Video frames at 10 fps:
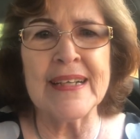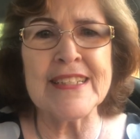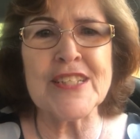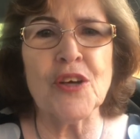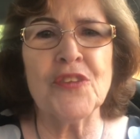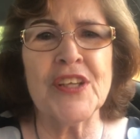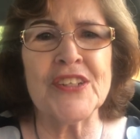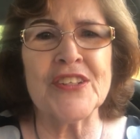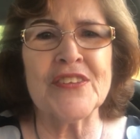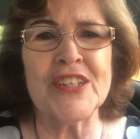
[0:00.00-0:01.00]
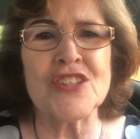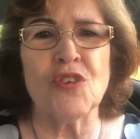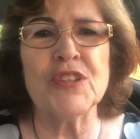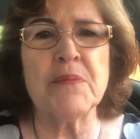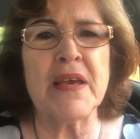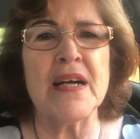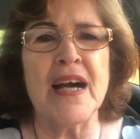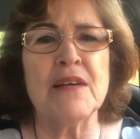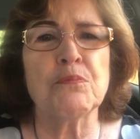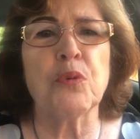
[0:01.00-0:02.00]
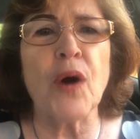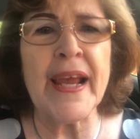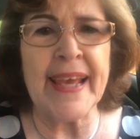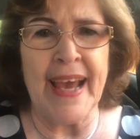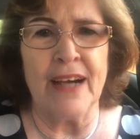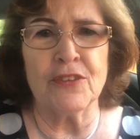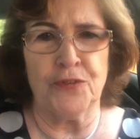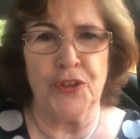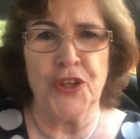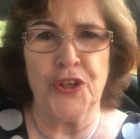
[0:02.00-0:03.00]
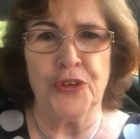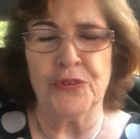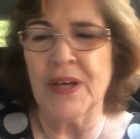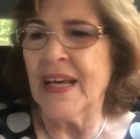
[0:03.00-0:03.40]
So there's going to be a breakout for you.